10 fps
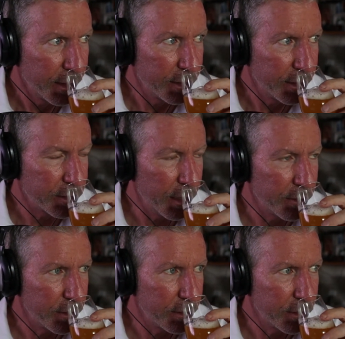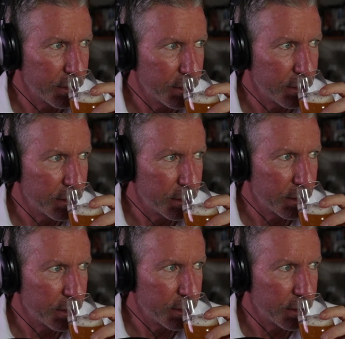gonna,
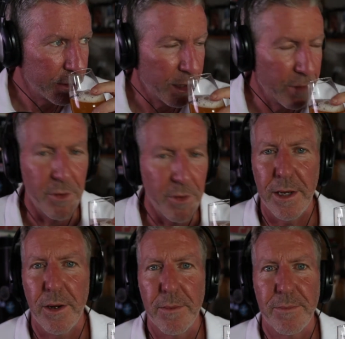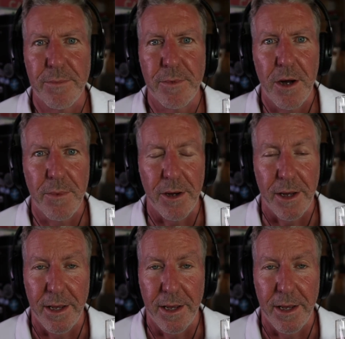if you can hear a dog barking,